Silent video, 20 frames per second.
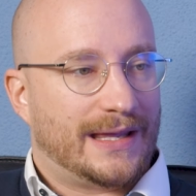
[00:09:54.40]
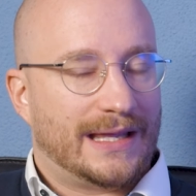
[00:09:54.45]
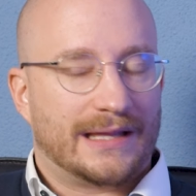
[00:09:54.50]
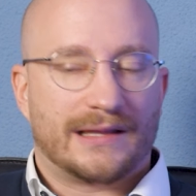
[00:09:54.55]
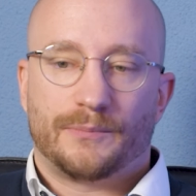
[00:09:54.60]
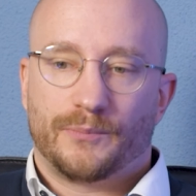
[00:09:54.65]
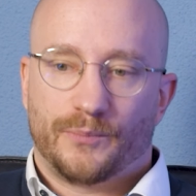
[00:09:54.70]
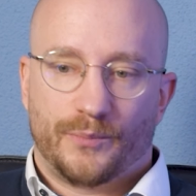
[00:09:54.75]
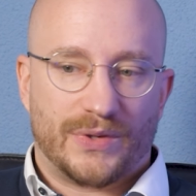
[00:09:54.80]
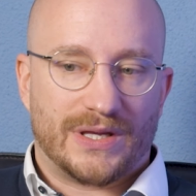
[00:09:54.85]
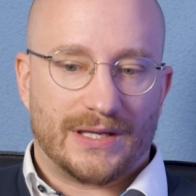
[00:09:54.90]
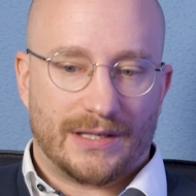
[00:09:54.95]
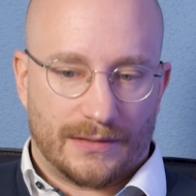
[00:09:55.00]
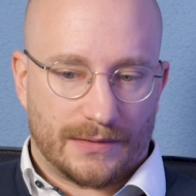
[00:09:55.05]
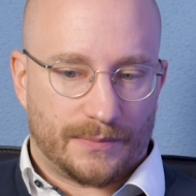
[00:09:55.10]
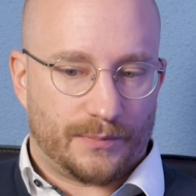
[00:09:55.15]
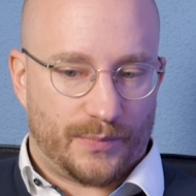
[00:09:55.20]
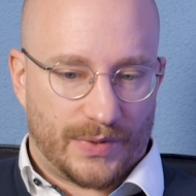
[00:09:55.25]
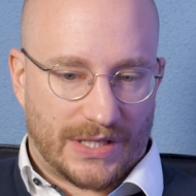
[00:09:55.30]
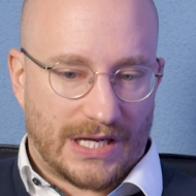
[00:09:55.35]
it, be
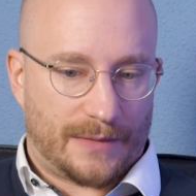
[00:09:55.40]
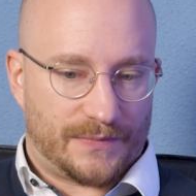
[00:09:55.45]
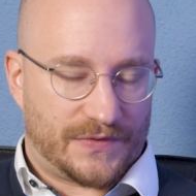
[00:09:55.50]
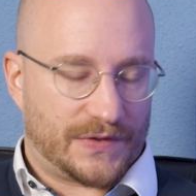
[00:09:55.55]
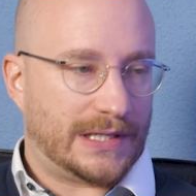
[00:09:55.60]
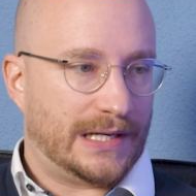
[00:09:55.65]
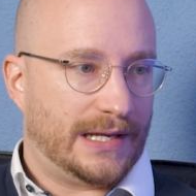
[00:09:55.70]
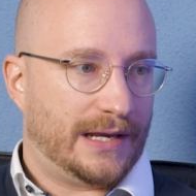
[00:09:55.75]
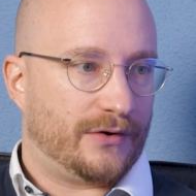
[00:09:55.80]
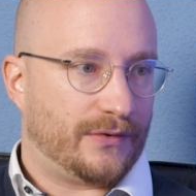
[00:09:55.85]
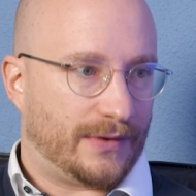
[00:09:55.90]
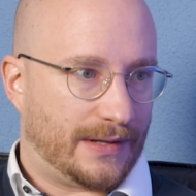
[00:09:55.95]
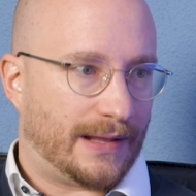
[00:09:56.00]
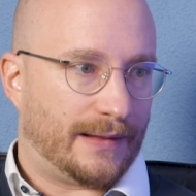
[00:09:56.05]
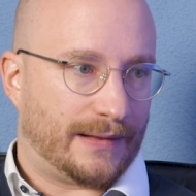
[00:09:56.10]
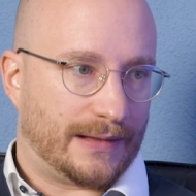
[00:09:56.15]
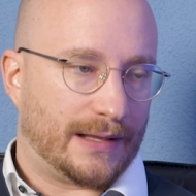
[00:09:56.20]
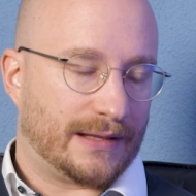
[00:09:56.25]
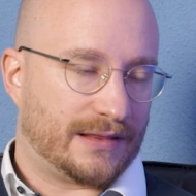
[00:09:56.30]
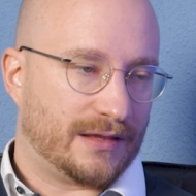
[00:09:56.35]
it becomes clear
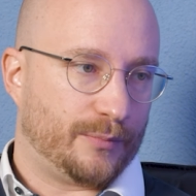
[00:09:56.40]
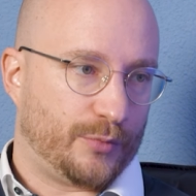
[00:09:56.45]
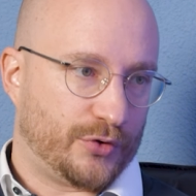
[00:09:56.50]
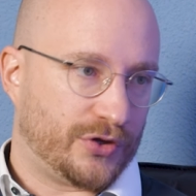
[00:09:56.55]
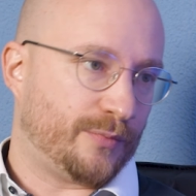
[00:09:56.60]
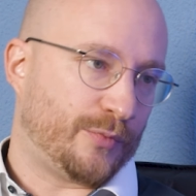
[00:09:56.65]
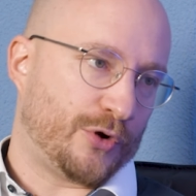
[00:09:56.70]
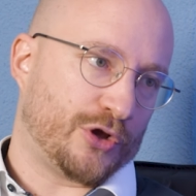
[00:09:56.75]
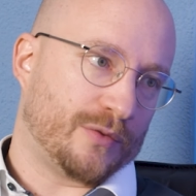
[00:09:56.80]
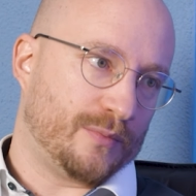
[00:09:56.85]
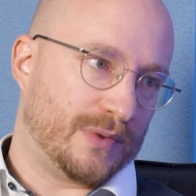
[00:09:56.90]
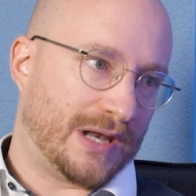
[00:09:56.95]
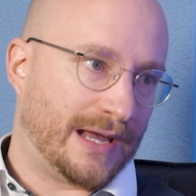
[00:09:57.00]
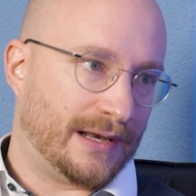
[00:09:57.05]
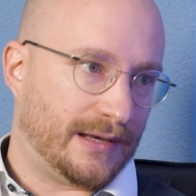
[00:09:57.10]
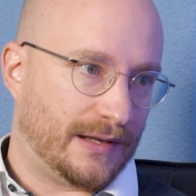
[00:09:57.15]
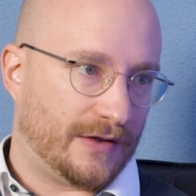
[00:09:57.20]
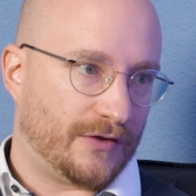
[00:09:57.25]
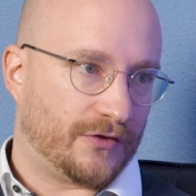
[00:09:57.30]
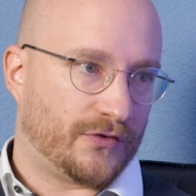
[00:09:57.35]
uh, at the, the bottom
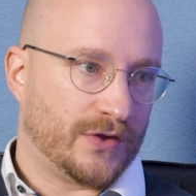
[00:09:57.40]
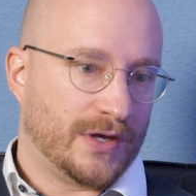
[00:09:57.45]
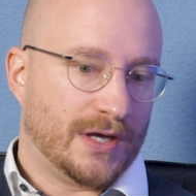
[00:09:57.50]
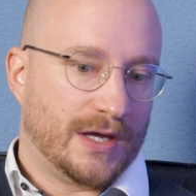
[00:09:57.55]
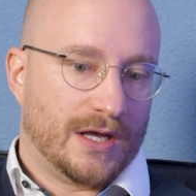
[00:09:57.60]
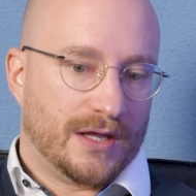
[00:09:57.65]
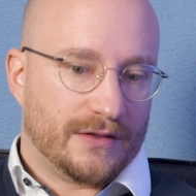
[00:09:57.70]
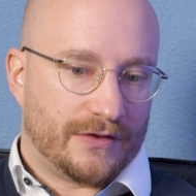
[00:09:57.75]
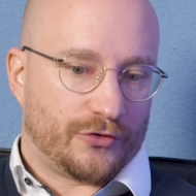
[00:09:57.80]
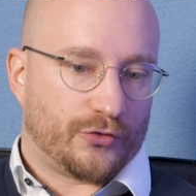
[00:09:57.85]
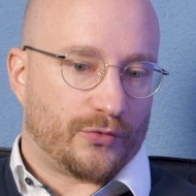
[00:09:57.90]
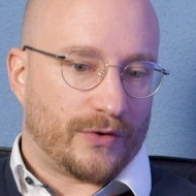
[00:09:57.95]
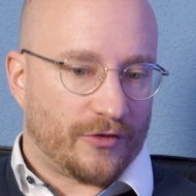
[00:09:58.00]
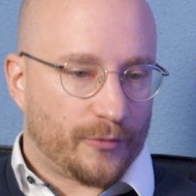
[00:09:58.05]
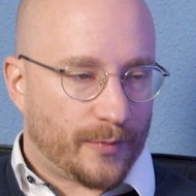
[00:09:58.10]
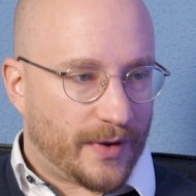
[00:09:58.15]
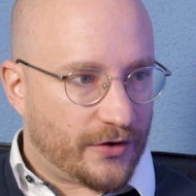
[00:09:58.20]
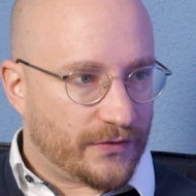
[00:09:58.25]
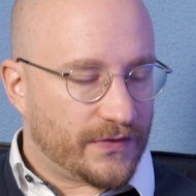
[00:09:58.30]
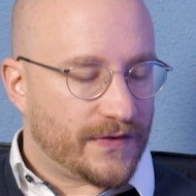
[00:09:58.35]
line is the
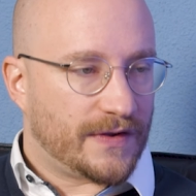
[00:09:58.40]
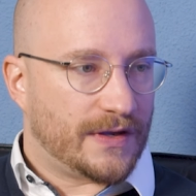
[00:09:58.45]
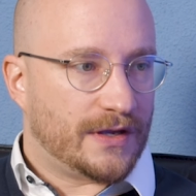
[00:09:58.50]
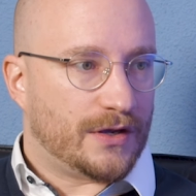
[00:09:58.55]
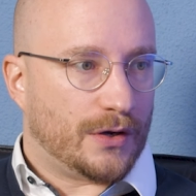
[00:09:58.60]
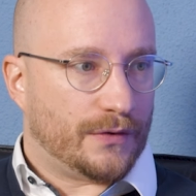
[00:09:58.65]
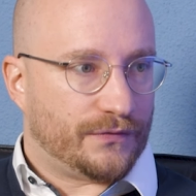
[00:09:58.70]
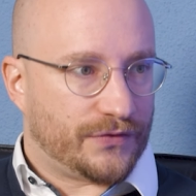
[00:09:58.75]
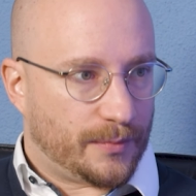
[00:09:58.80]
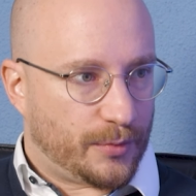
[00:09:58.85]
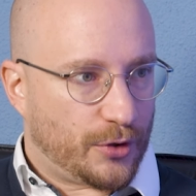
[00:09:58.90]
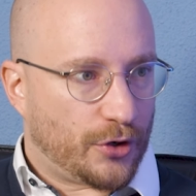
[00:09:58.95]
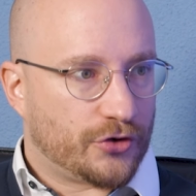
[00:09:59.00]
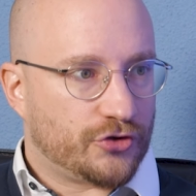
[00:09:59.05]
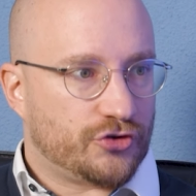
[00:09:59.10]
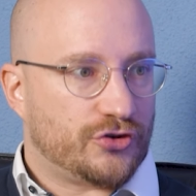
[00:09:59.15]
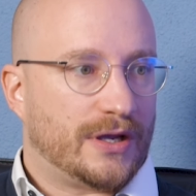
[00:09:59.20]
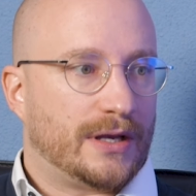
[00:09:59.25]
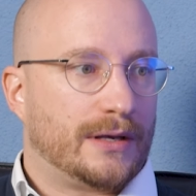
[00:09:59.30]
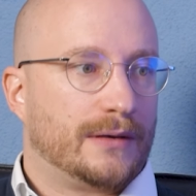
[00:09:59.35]
transparency of the
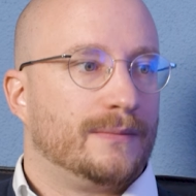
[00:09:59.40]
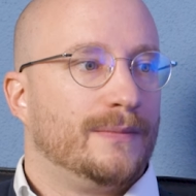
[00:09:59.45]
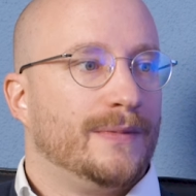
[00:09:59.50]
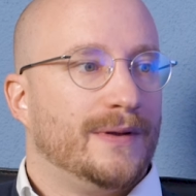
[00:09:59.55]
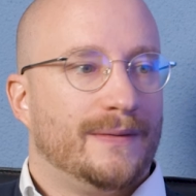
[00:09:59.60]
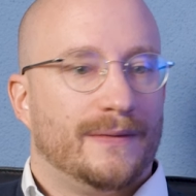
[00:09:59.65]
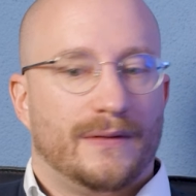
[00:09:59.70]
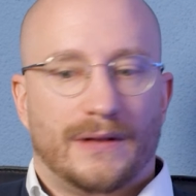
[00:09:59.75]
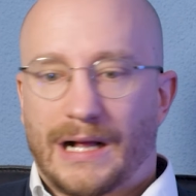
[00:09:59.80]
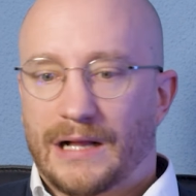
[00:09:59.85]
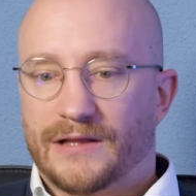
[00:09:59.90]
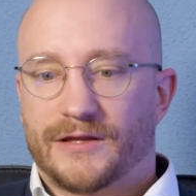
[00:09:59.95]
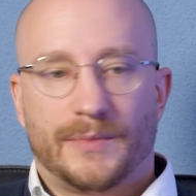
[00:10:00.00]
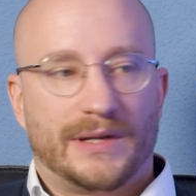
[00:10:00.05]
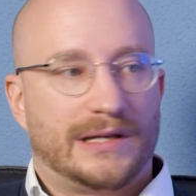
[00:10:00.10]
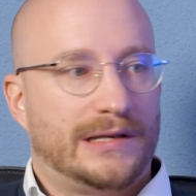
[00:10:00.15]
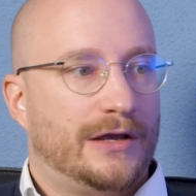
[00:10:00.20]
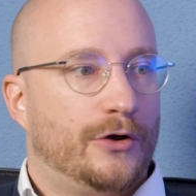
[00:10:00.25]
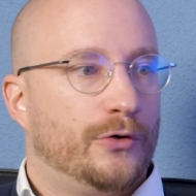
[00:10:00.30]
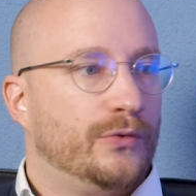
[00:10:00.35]
blockchain
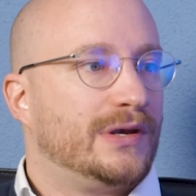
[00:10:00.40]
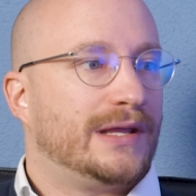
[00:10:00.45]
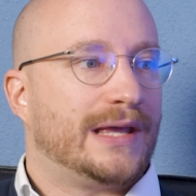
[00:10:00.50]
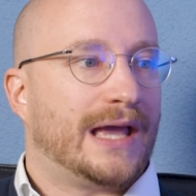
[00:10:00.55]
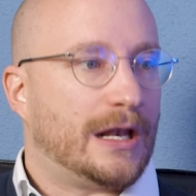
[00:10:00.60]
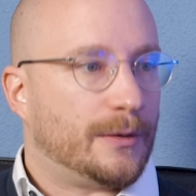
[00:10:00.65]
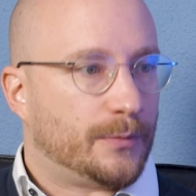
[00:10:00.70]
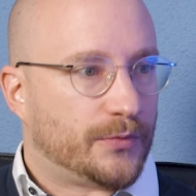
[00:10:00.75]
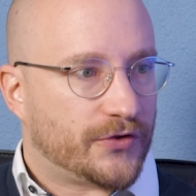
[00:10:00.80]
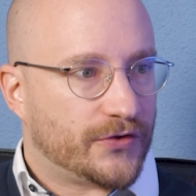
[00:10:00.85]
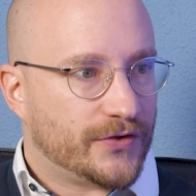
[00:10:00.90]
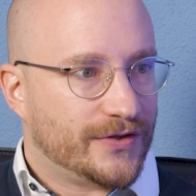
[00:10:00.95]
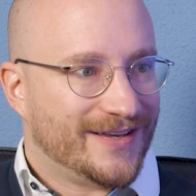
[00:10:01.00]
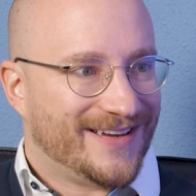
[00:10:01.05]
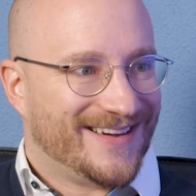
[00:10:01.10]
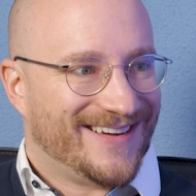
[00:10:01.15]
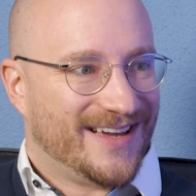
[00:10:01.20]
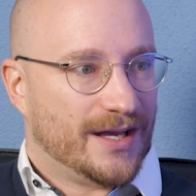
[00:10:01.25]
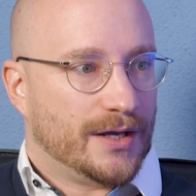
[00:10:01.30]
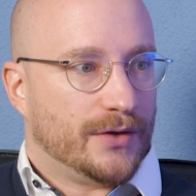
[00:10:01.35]
ultimately only helps
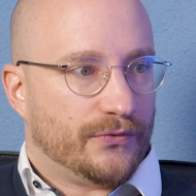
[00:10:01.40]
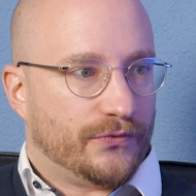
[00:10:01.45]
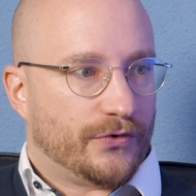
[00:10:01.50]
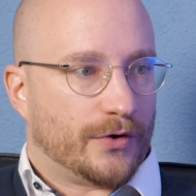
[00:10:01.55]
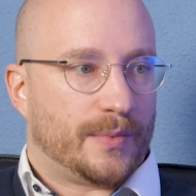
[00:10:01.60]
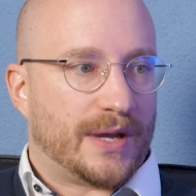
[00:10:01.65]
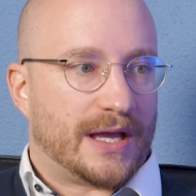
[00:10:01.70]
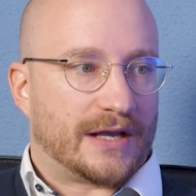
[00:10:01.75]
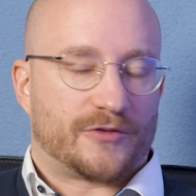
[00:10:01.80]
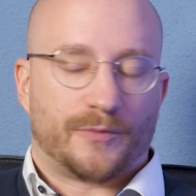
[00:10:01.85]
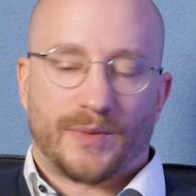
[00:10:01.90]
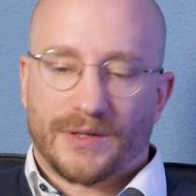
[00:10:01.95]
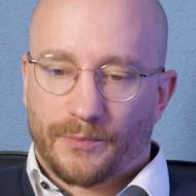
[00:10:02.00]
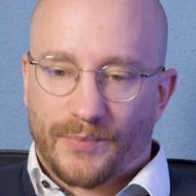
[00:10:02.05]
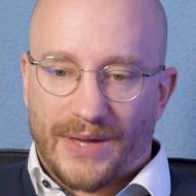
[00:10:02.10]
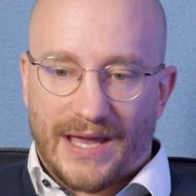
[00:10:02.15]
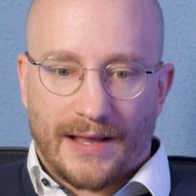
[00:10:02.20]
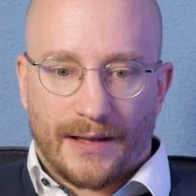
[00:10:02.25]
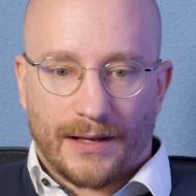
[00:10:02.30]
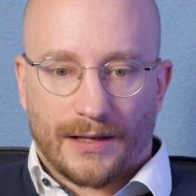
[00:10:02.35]
mm. for banks. But
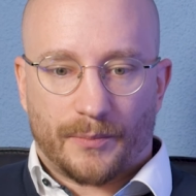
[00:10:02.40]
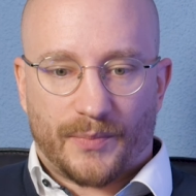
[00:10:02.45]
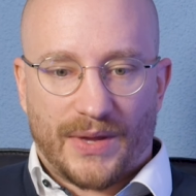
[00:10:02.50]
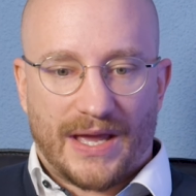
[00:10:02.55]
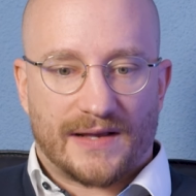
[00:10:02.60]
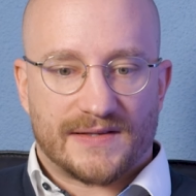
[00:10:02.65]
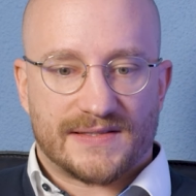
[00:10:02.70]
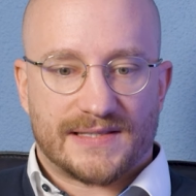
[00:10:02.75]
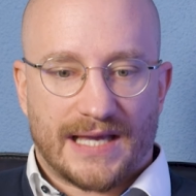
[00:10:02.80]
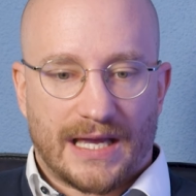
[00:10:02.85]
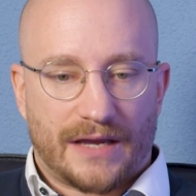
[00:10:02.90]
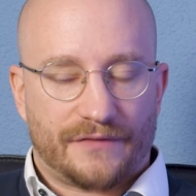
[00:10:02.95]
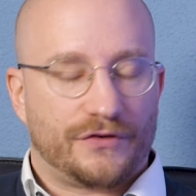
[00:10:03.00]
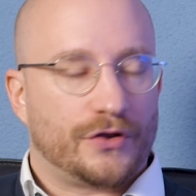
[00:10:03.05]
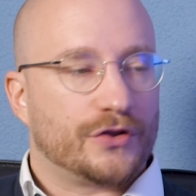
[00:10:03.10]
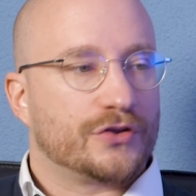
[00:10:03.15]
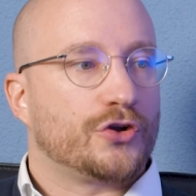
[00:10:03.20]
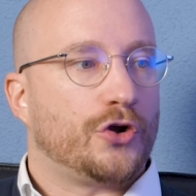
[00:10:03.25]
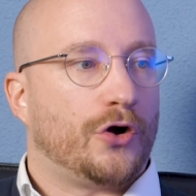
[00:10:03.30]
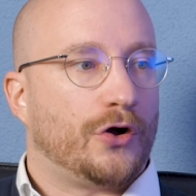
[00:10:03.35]
bank, banks have
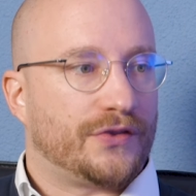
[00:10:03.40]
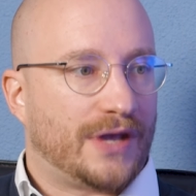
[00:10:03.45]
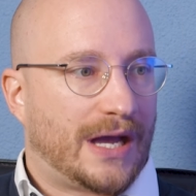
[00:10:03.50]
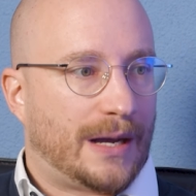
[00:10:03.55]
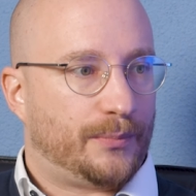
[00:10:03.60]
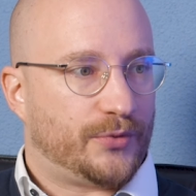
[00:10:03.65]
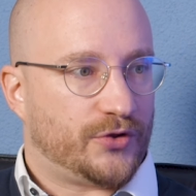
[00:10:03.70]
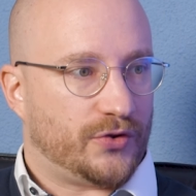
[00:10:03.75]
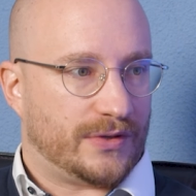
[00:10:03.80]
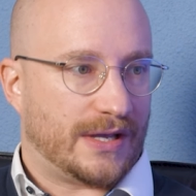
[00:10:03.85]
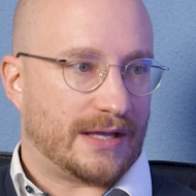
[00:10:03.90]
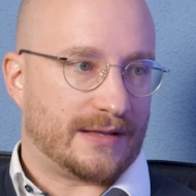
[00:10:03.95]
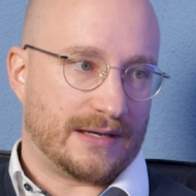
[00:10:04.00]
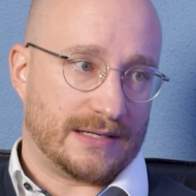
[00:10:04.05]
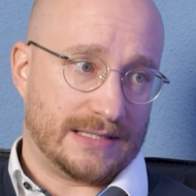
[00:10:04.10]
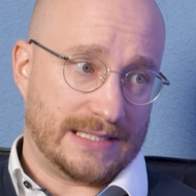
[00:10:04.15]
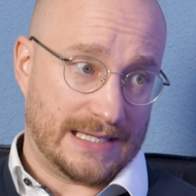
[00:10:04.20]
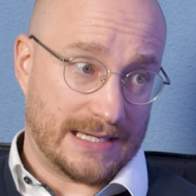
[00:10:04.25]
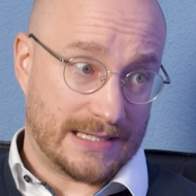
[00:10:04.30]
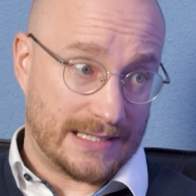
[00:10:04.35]
not caught up to that
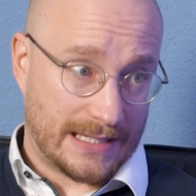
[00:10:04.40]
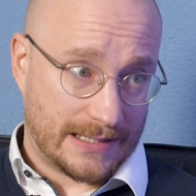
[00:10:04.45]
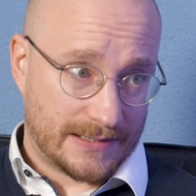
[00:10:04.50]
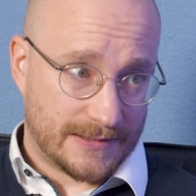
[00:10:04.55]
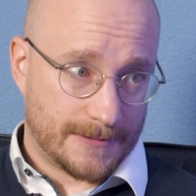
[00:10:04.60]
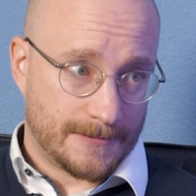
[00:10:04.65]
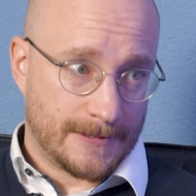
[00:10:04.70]
idea yet.